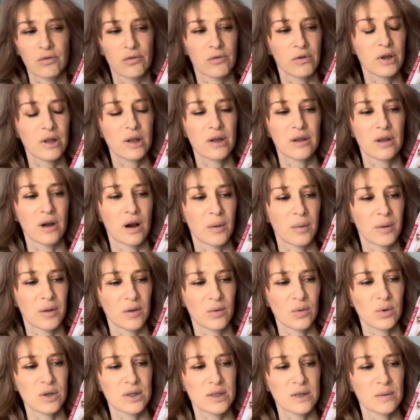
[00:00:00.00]
really dark it
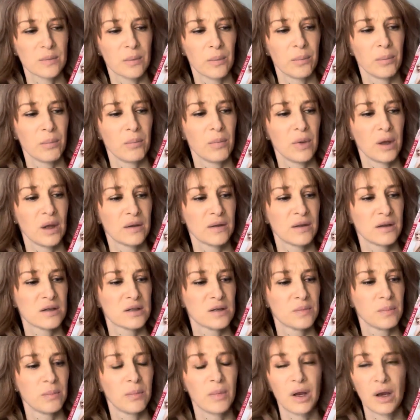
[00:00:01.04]
was it is
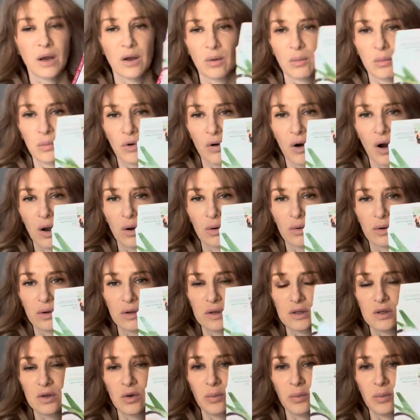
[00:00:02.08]
medium brown so